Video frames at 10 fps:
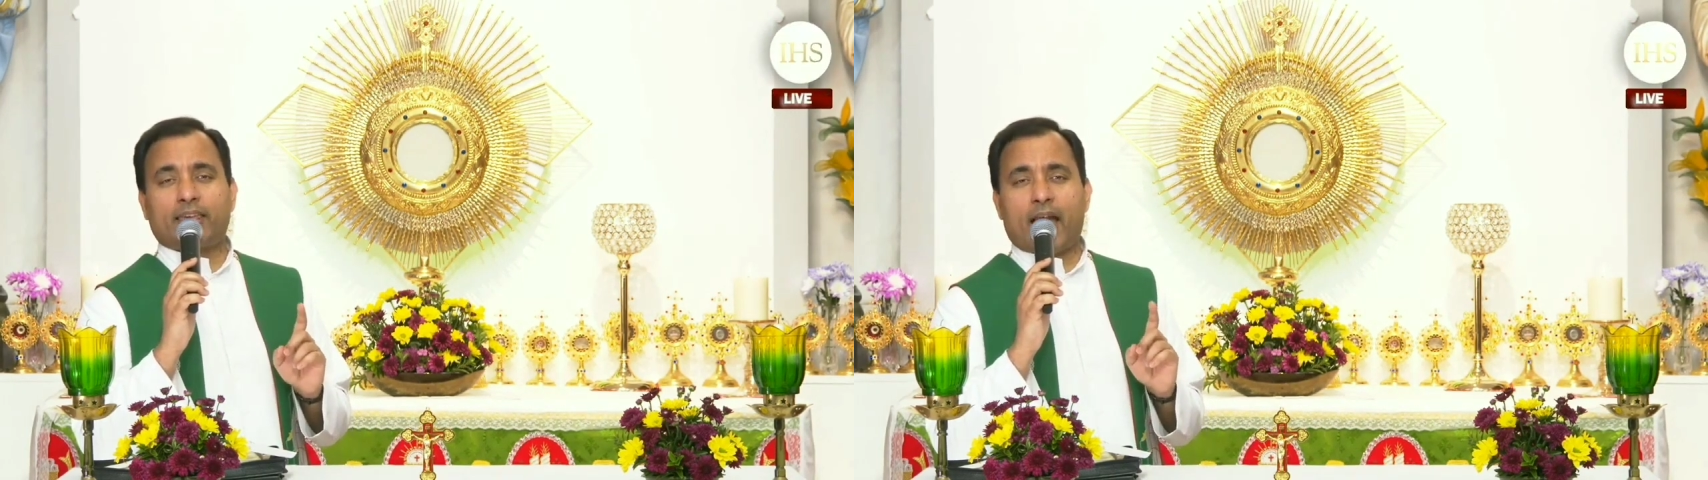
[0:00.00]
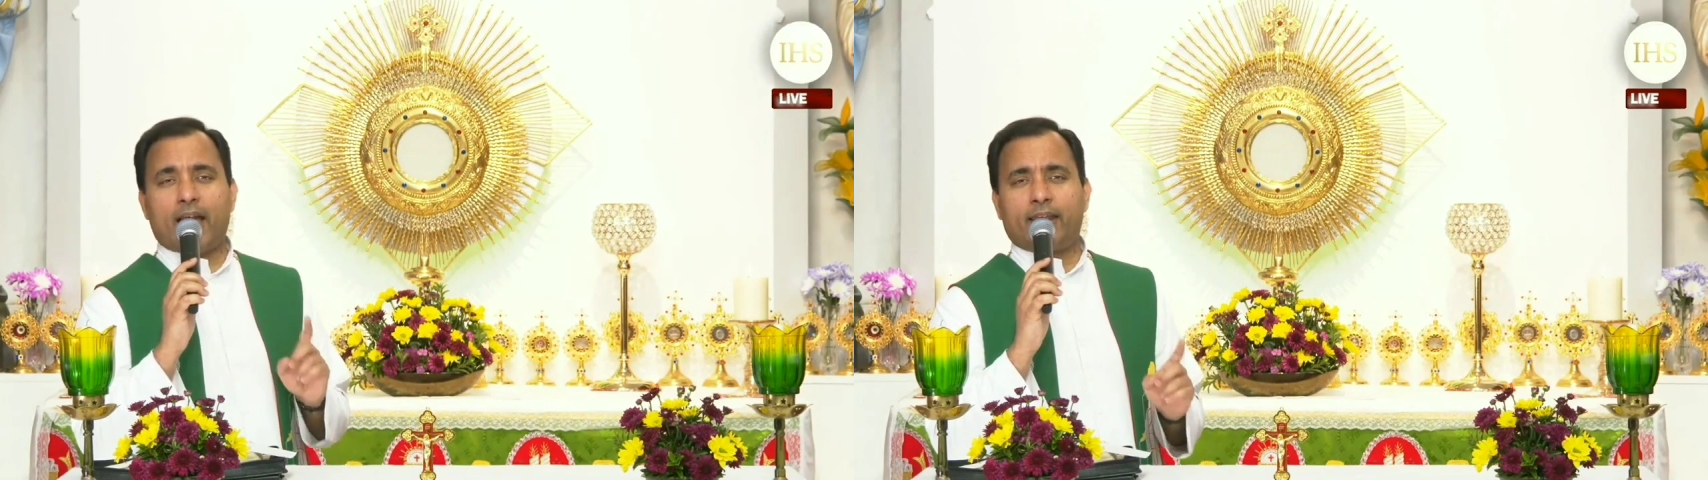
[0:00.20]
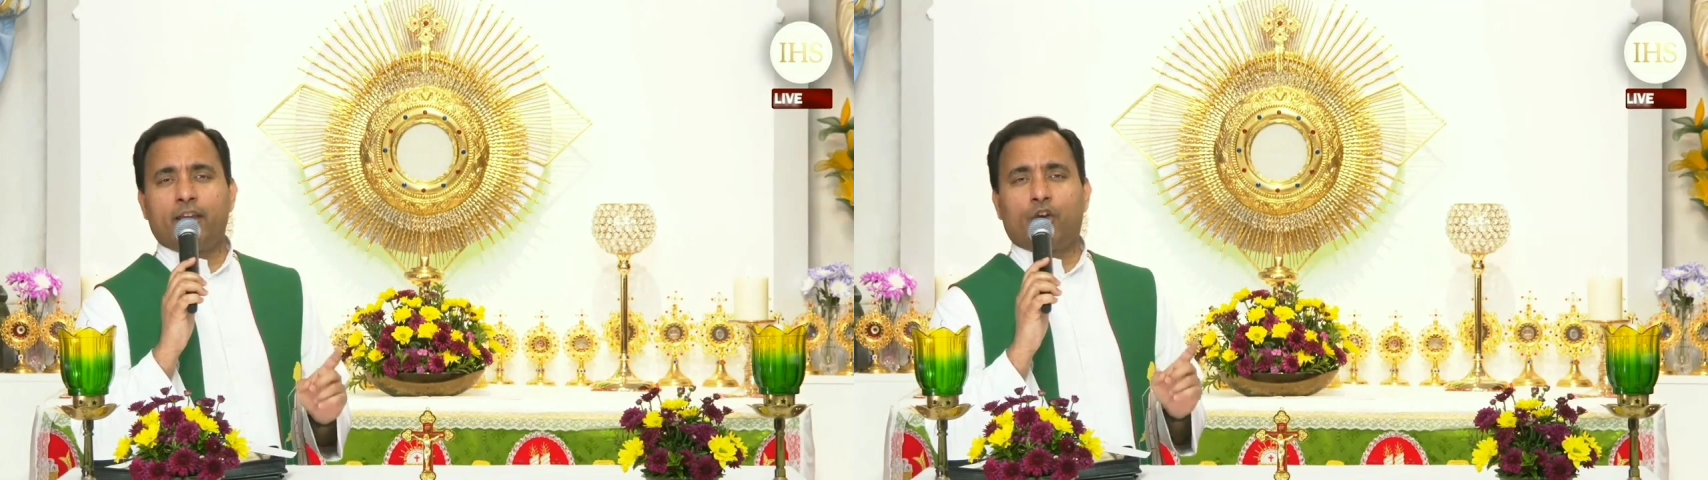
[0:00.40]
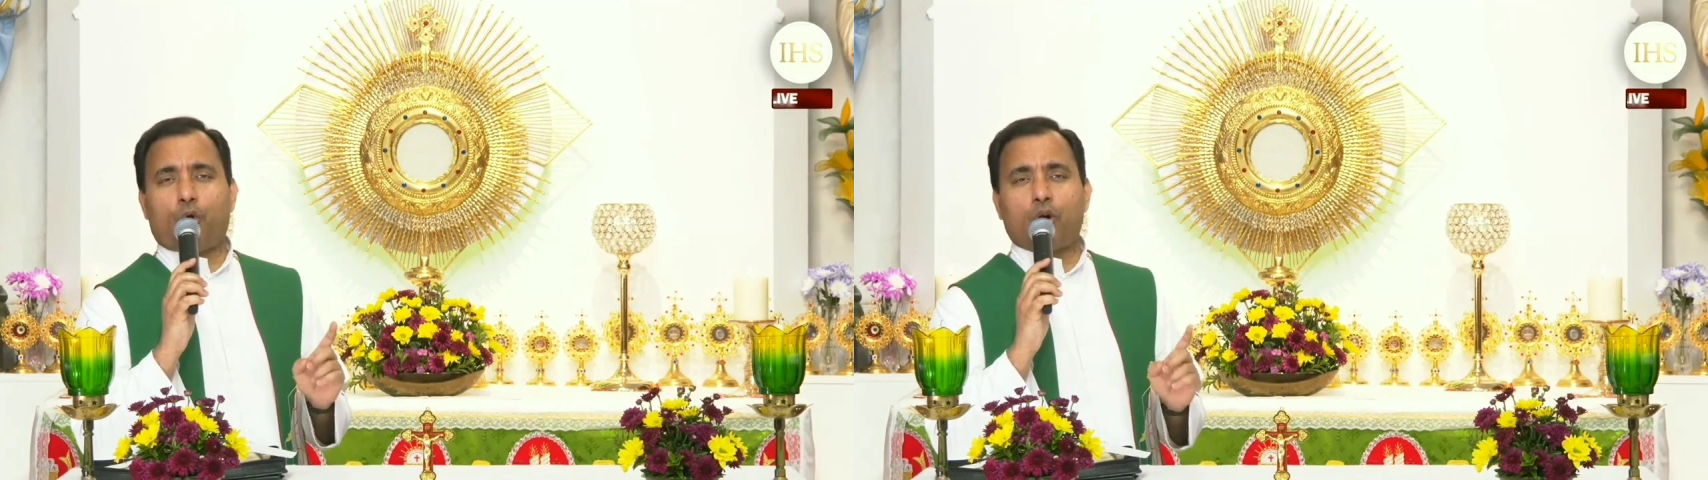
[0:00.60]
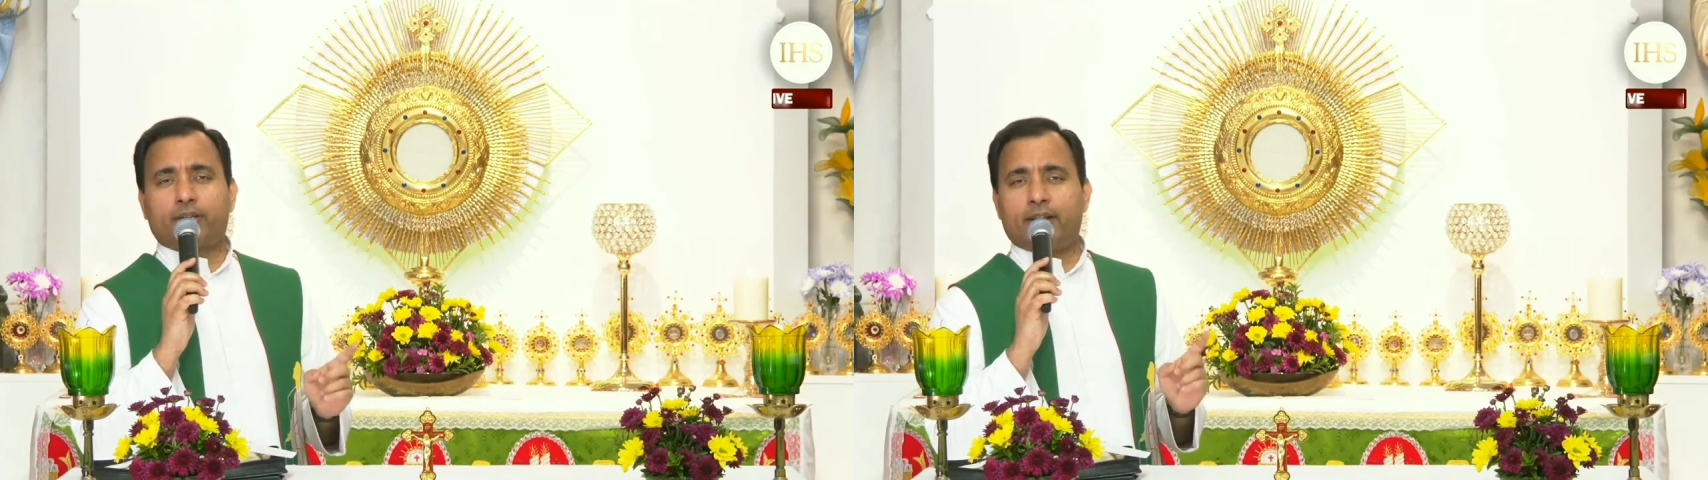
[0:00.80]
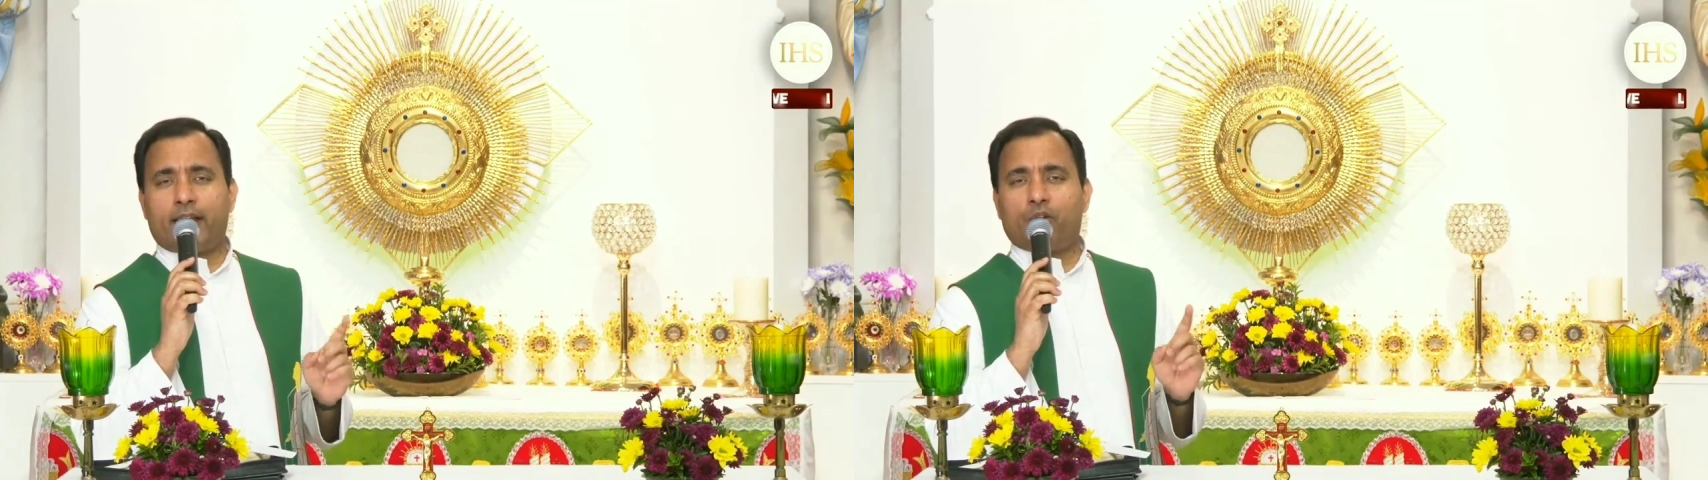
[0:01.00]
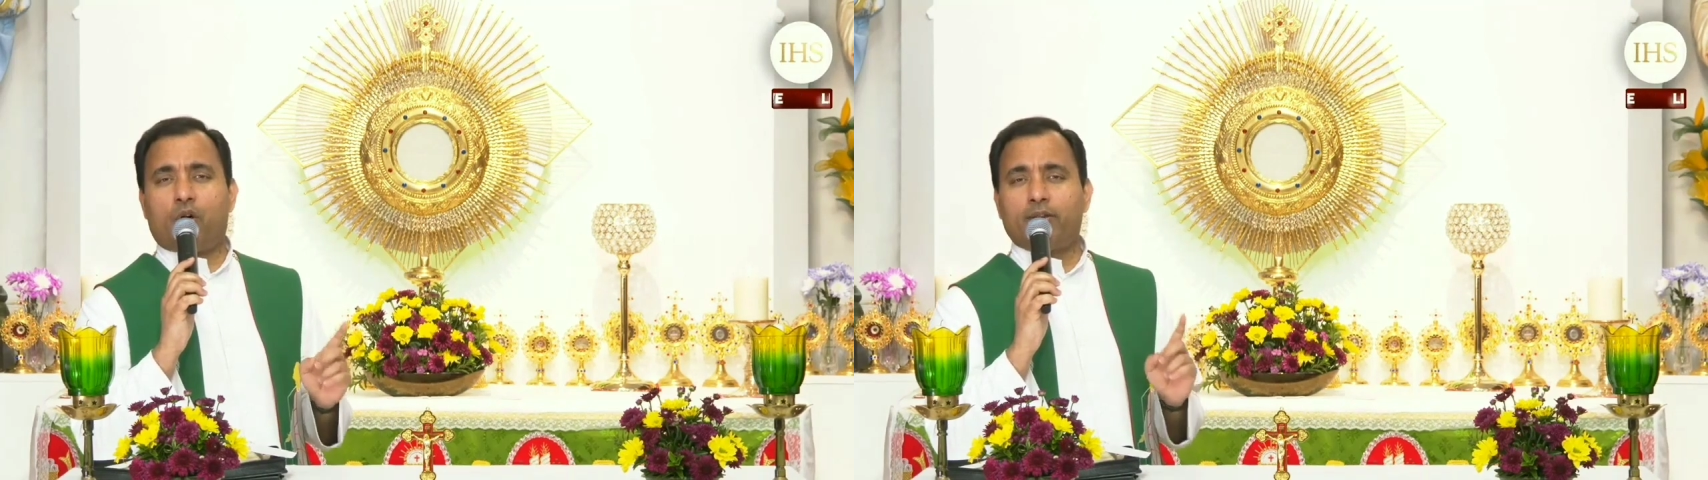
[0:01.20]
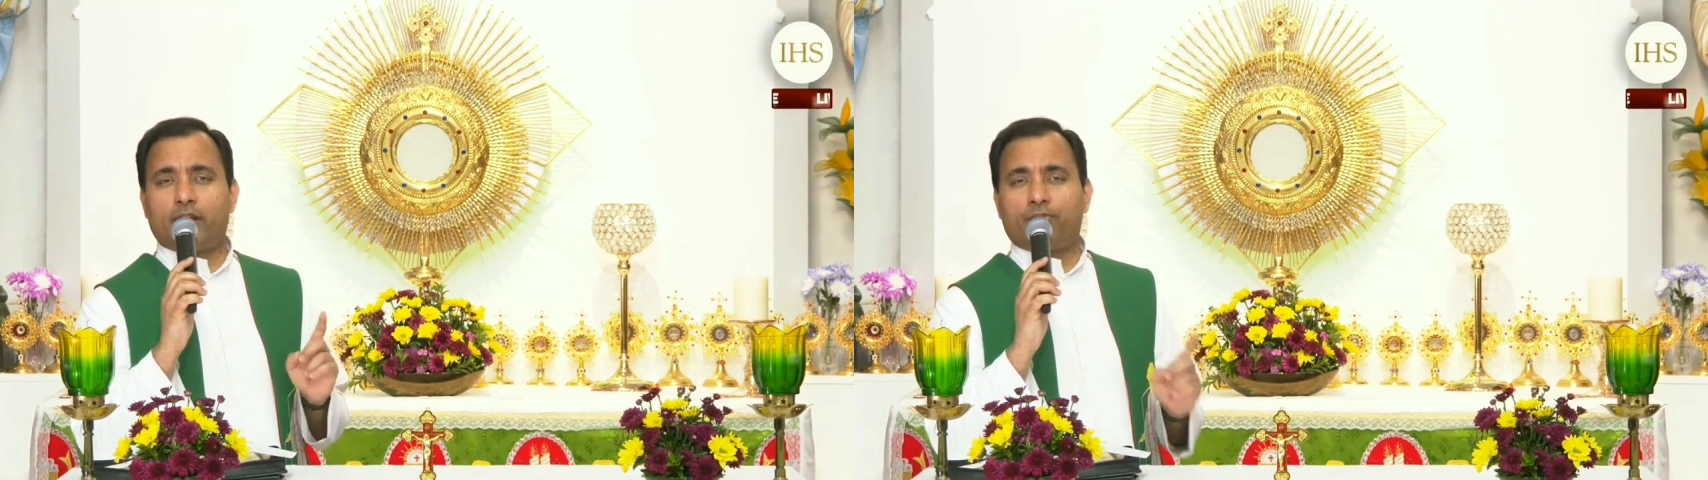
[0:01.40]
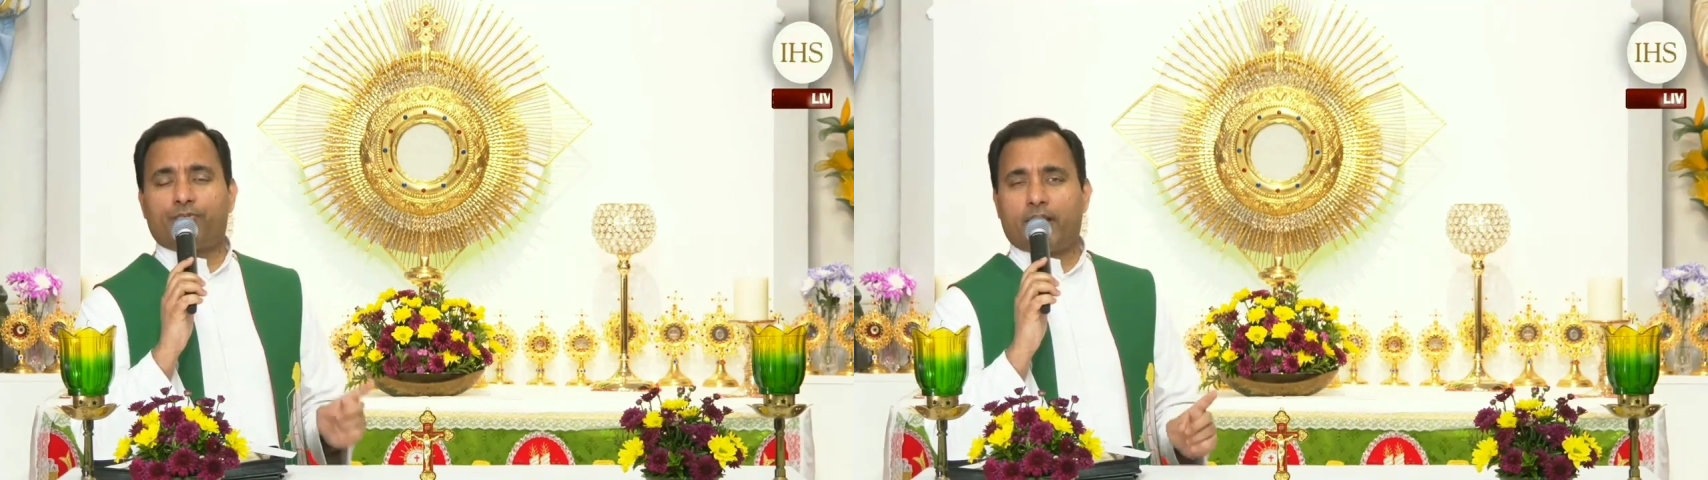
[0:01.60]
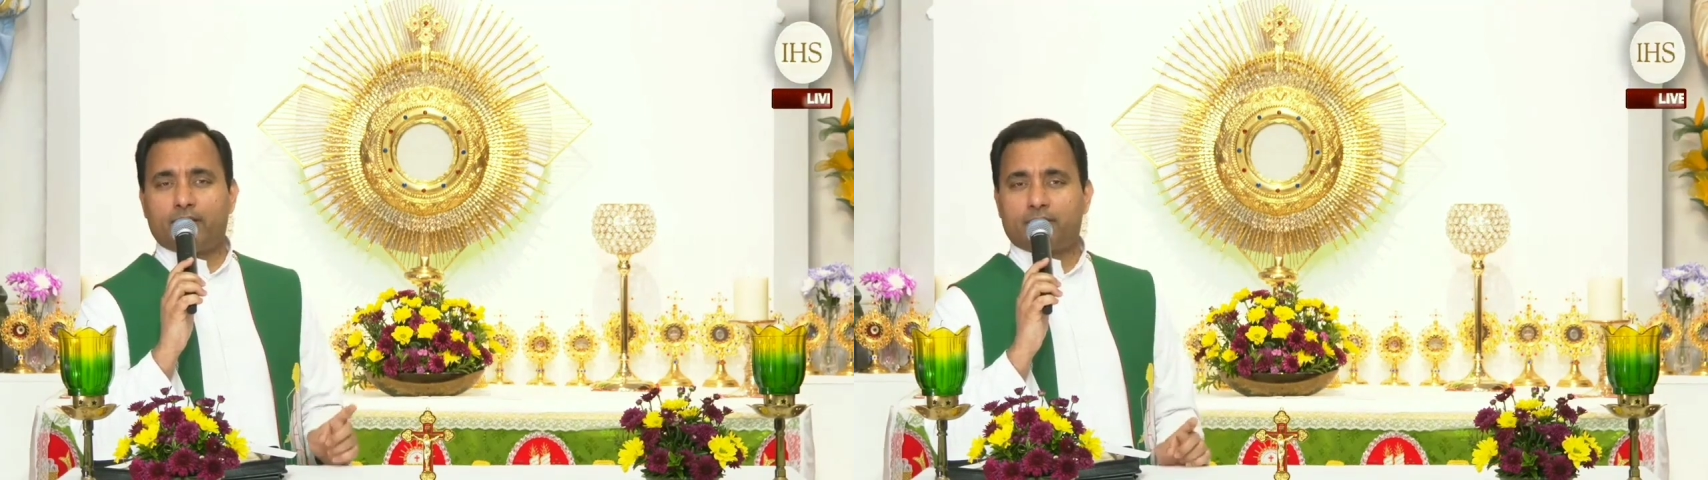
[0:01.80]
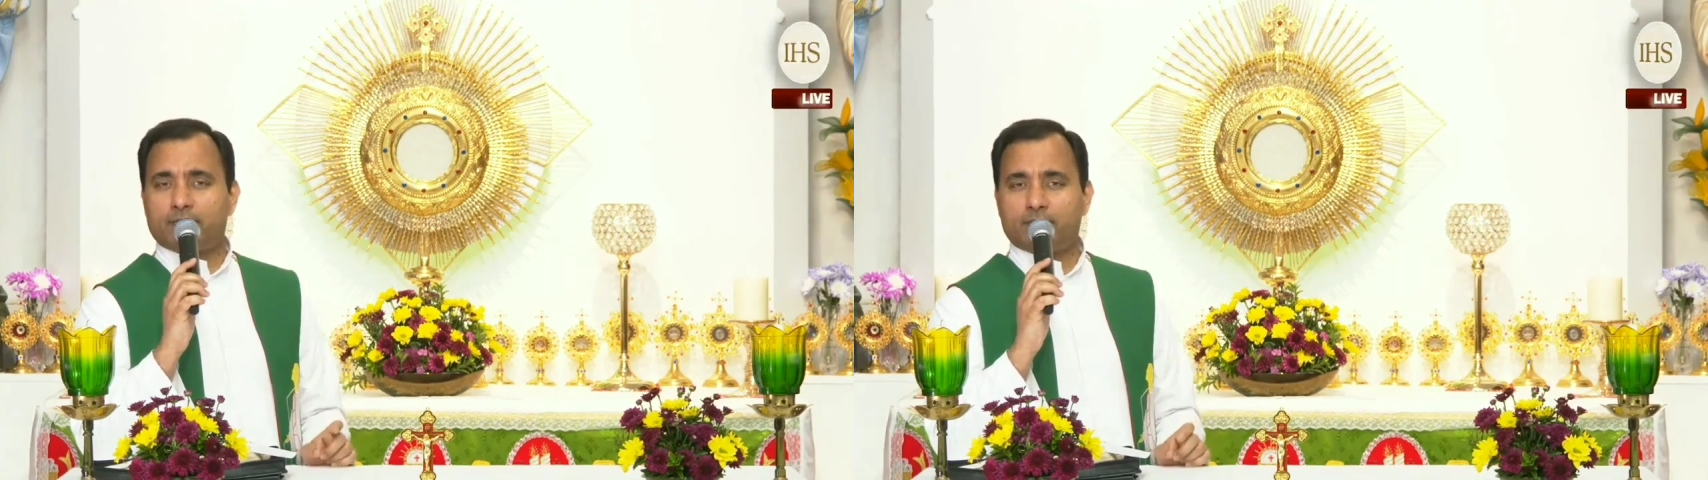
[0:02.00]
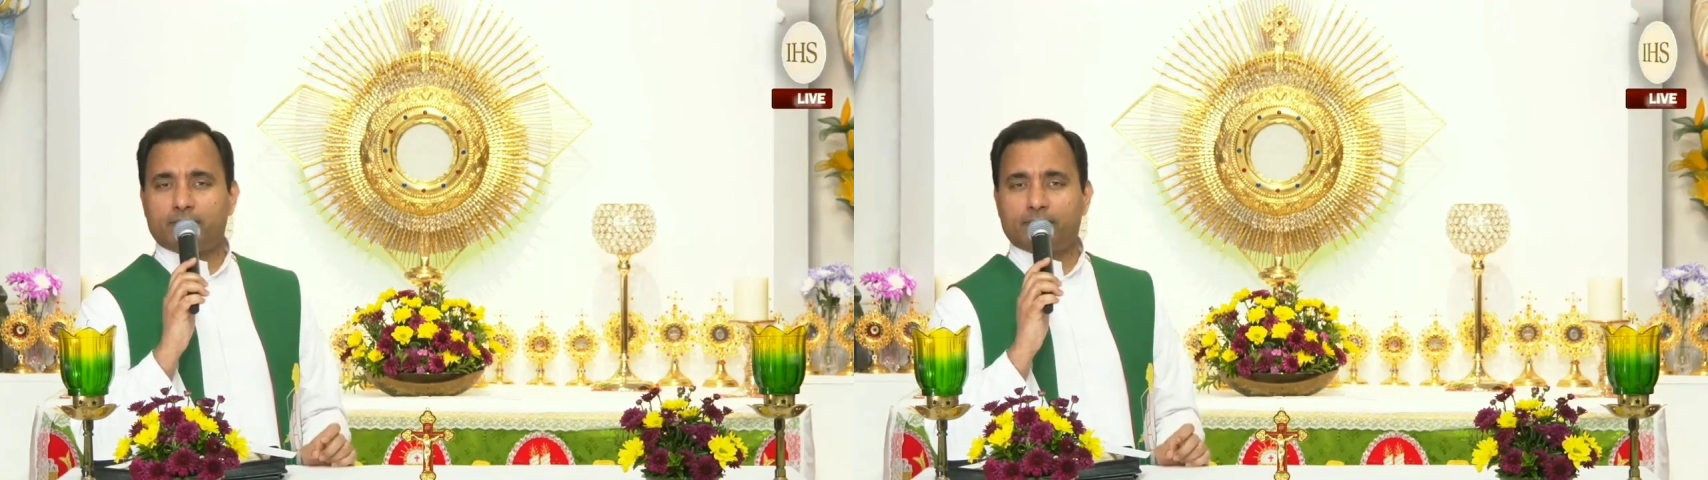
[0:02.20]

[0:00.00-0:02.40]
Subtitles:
carrying rotten egg on their face.